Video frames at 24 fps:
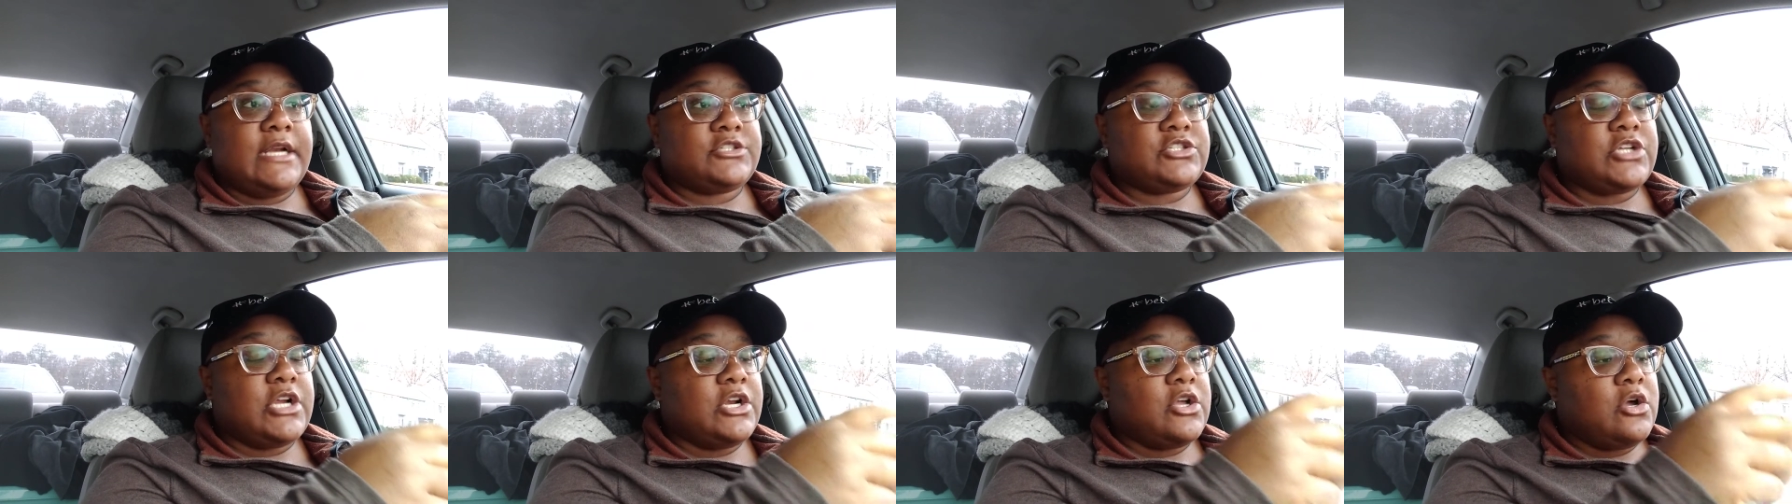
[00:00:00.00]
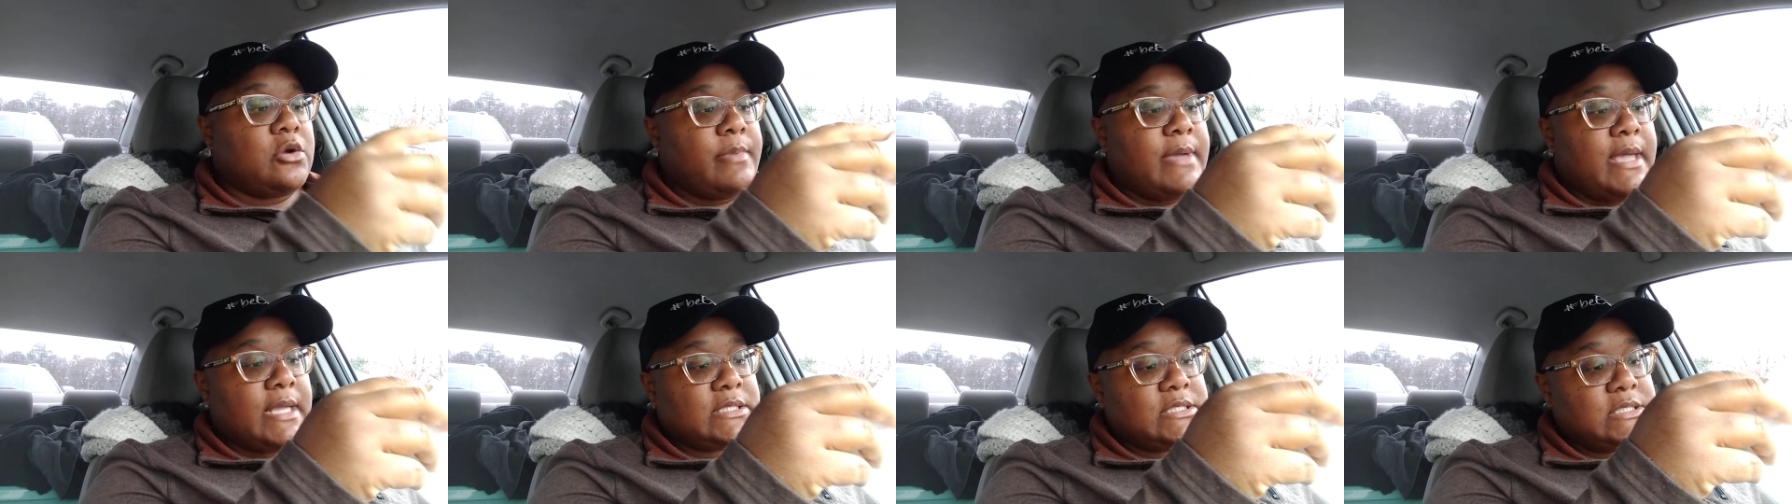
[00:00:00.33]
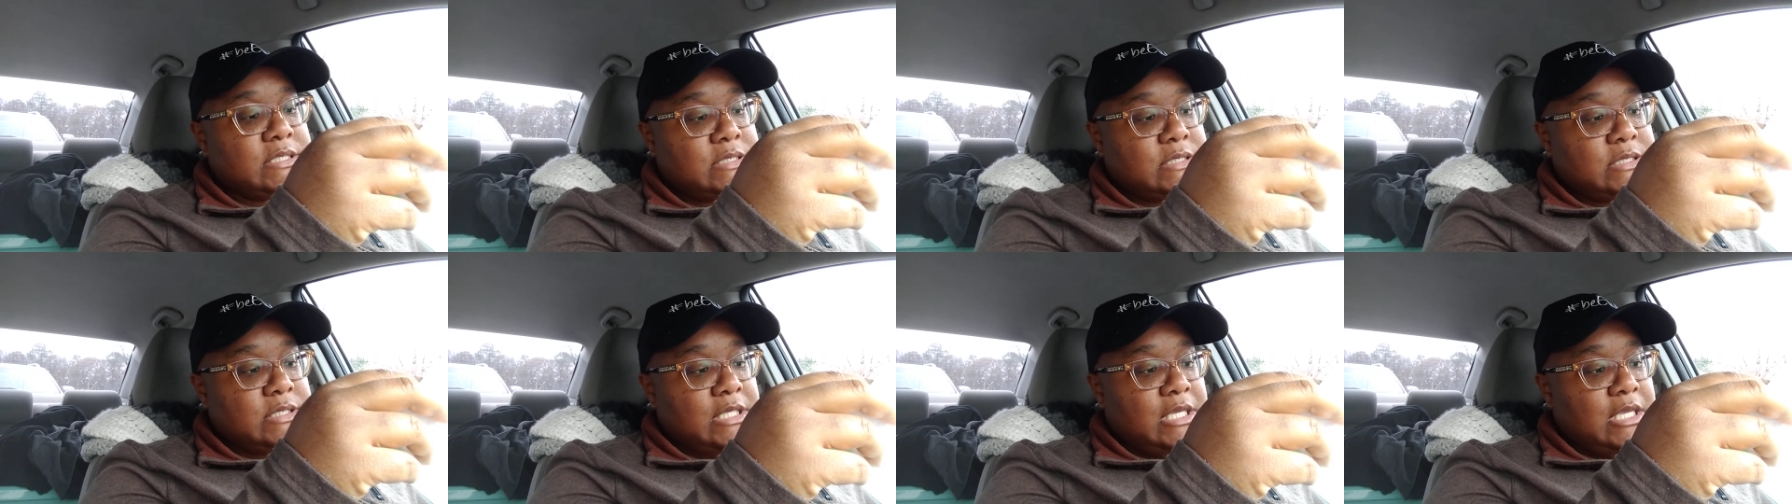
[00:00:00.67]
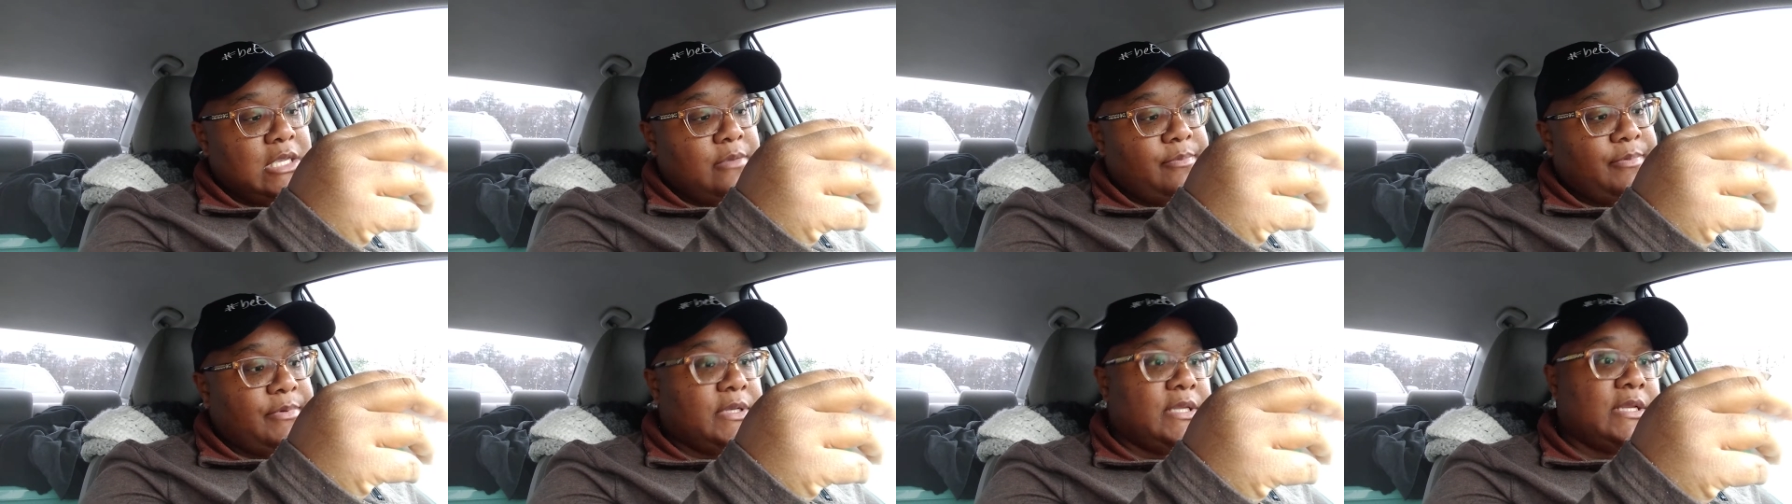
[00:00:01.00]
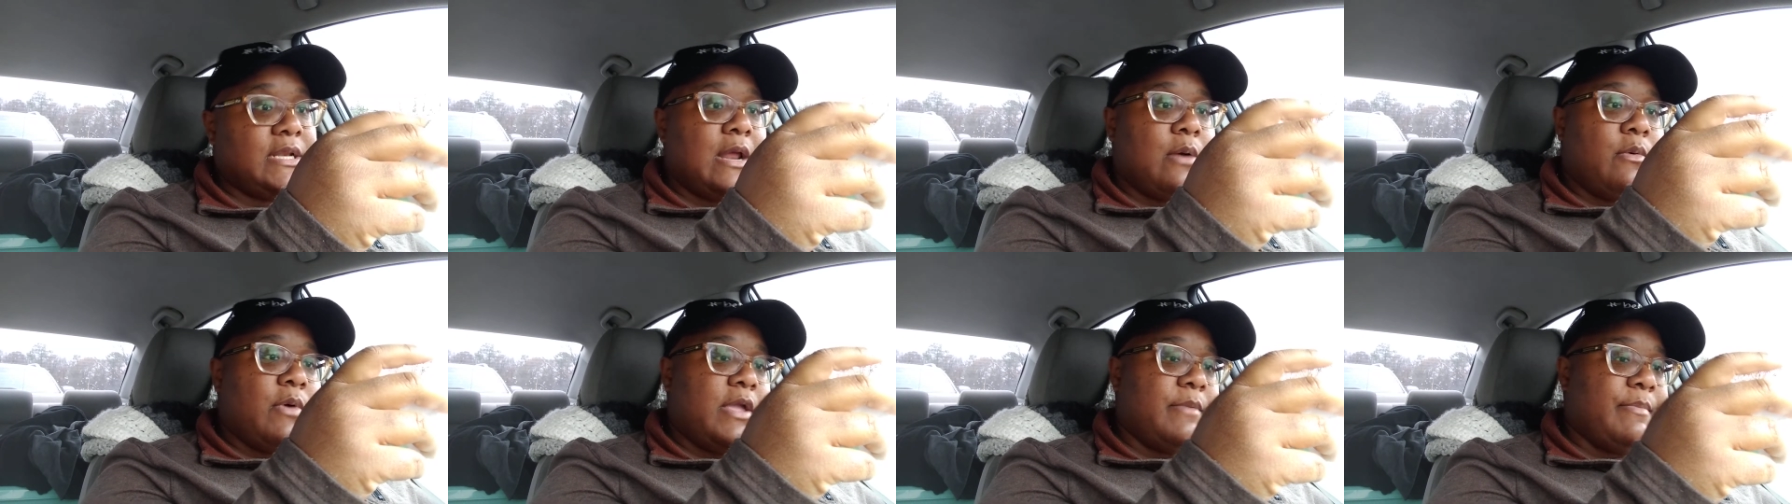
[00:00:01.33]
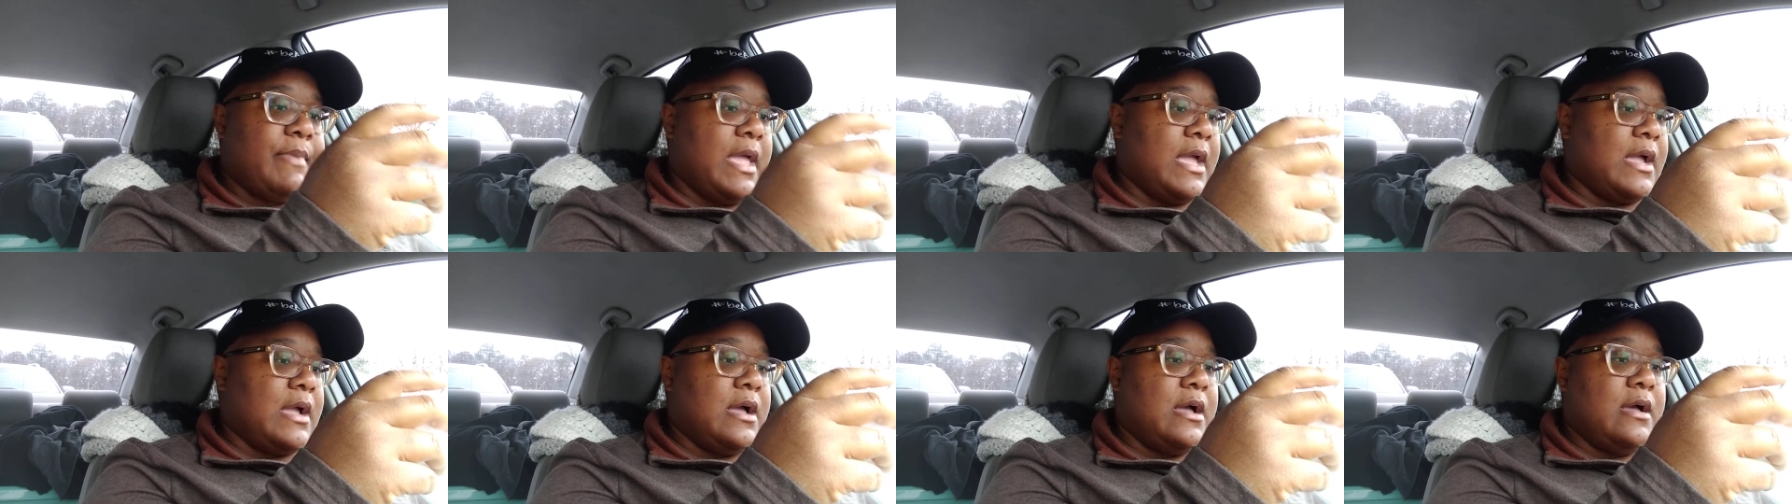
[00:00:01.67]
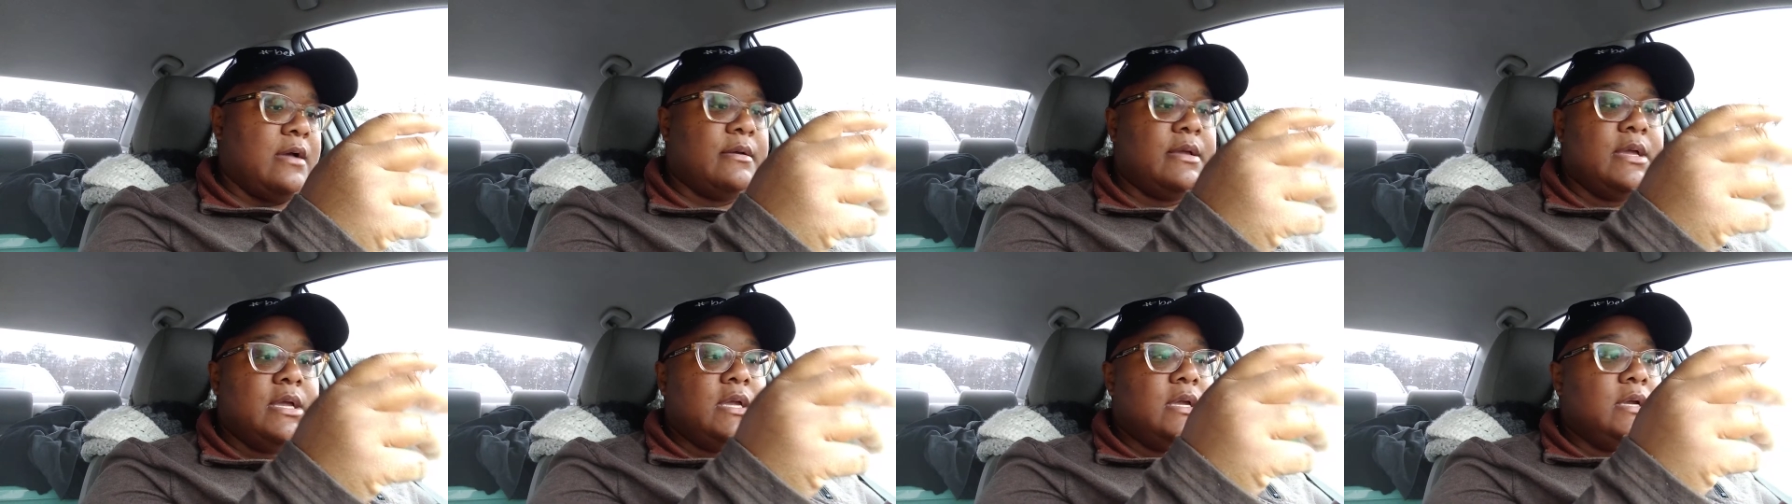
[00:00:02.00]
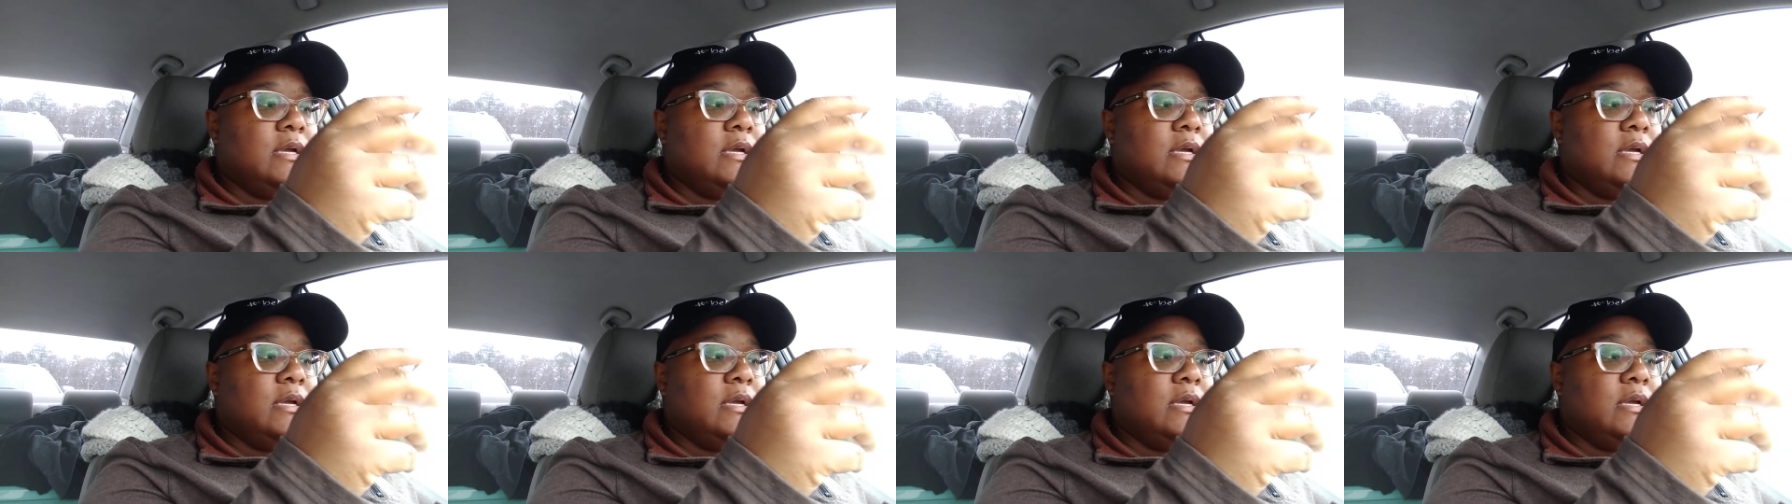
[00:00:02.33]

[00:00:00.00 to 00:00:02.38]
I try to go back to sleep, and then I wake back up.